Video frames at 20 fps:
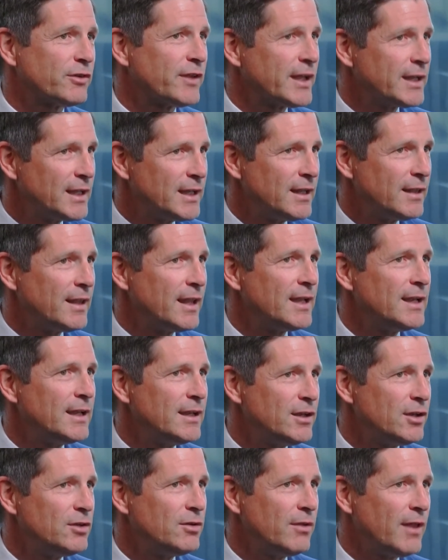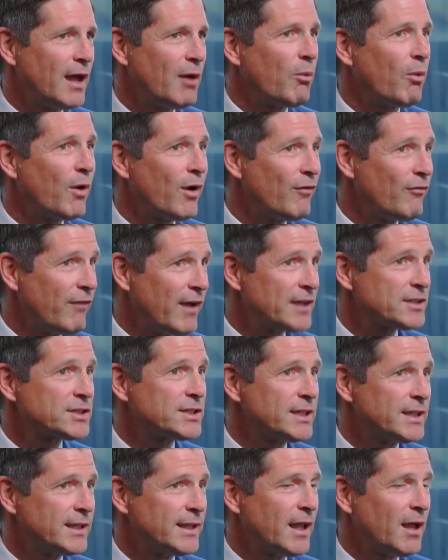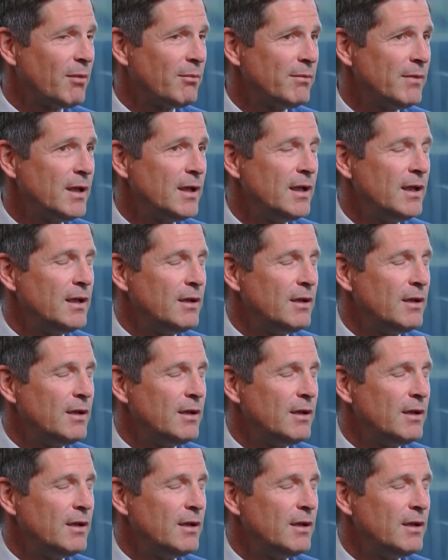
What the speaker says: They need to do that. We're invested in them.